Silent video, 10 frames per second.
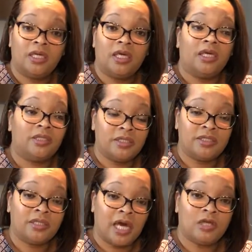and this
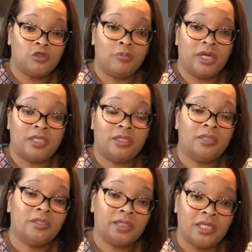is Hydro Betty.
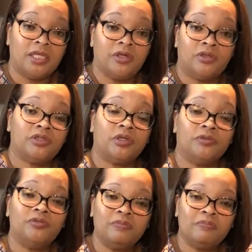Take care of yourself.
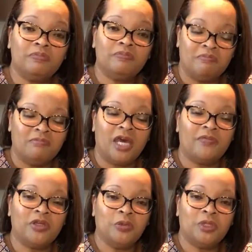Have a
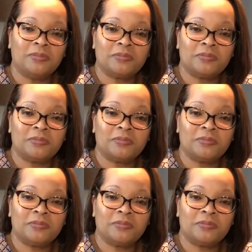good one.